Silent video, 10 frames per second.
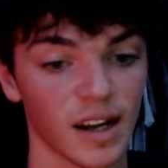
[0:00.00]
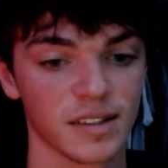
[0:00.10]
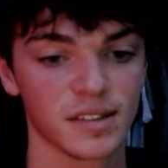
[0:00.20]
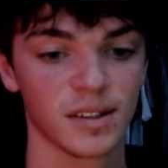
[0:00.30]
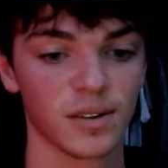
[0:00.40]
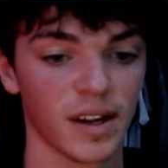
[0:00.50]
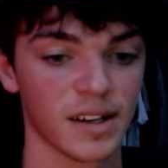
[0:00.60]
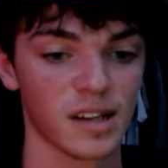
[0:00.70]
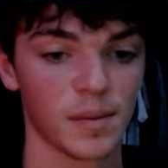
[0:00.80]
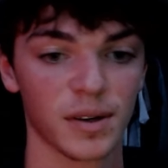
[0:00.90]
I'll see you
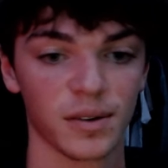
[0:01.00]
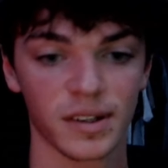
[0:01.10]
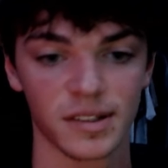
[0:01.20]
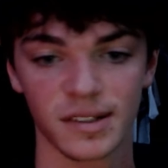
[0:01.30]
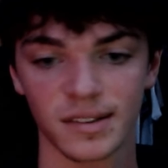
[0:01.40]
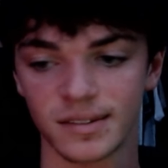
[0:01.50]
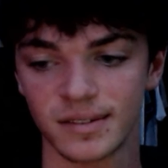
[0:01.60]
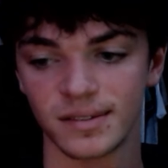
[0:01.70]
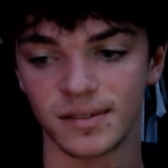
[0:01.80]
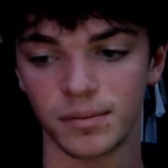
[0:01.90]
next time I do this.
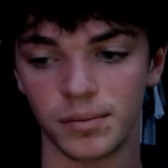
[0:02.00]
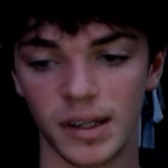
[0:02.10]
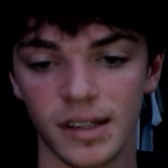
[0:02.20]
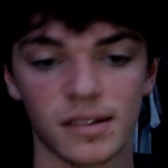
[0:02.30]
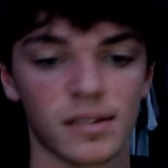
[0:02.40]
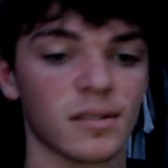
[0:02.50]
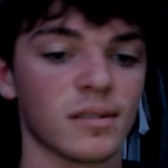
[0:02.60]
Peace.